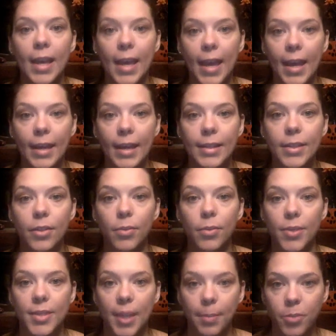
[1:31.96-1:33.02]
and the
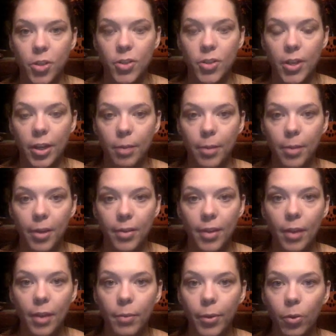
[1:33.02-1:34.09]
receptors on our
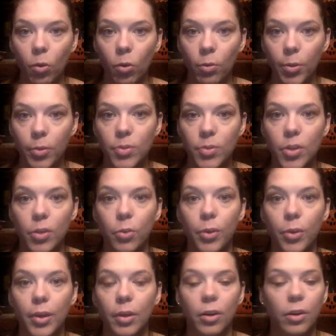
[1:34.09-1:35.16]
parathyroid hormones
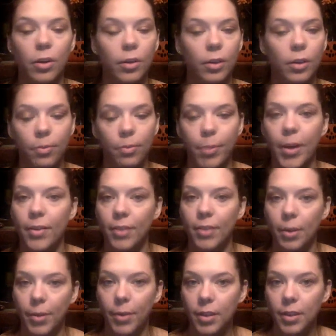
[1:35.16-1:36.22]
or
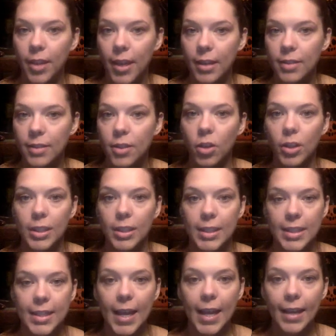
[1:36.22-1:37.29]
parathyroid glands are going to
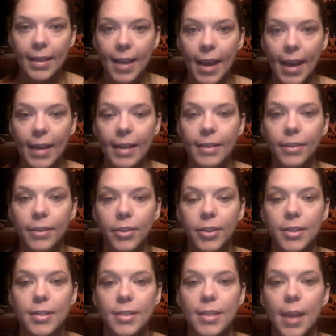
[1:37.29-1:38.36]
detect that, and then they're
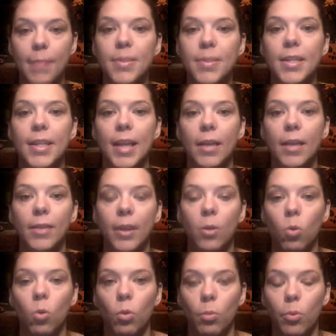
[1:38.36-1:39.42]
going to stop sending out that
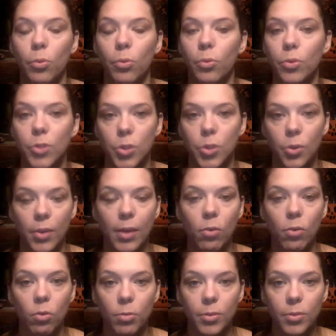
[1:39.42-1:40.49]
hormone or slow
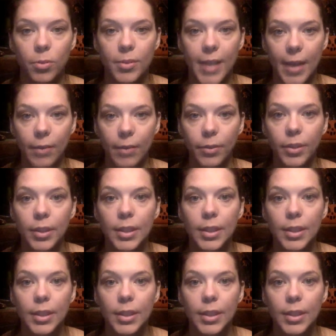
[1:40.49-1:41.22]
that hormone down.